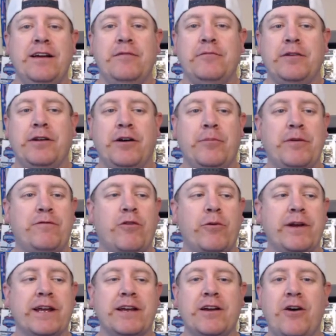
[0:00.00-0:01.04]
You know, before
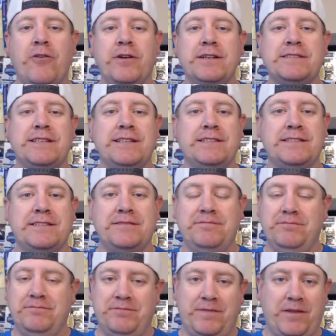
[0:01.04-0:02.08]
we get going, since
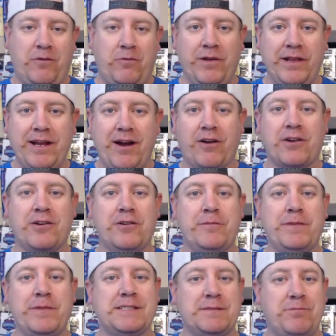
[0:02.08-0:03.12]
there really aren't going to
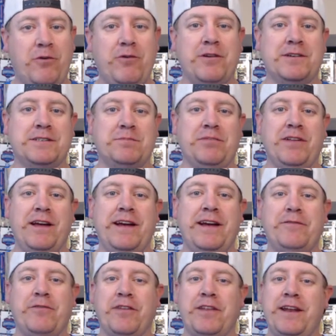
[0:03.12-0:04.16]
be sports
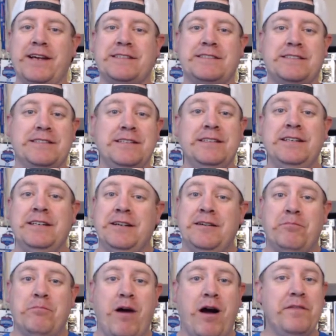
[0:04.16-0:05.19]
played for the next
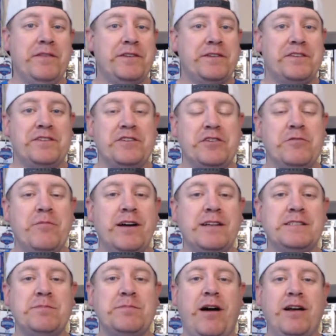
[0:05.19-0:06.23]
month, 2
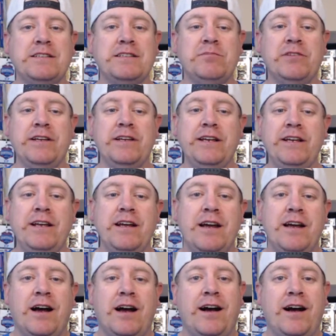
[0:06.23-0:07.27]
months possibly,
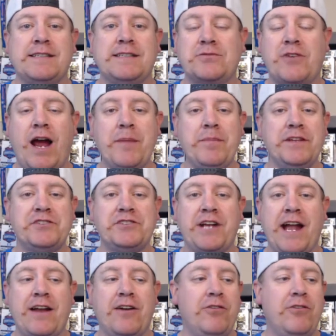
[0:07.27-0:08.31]
subscribe to the
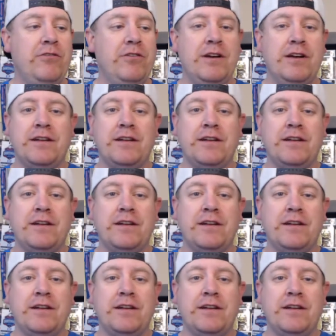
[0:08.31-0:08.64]
channel.